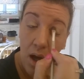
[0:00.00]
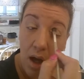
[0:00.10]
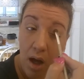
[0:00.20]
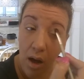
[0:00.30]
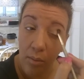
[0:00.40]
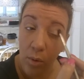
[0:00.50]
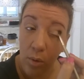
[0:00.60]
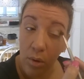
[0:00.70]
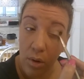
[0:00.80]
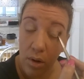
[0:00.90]

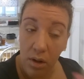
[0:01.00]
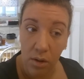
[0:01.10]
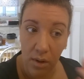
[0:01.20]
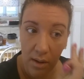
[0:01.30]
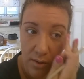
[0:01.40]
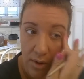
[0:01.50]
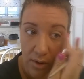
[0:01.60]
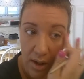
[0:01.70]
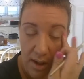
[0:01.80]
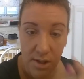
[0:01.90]
Or you can turn it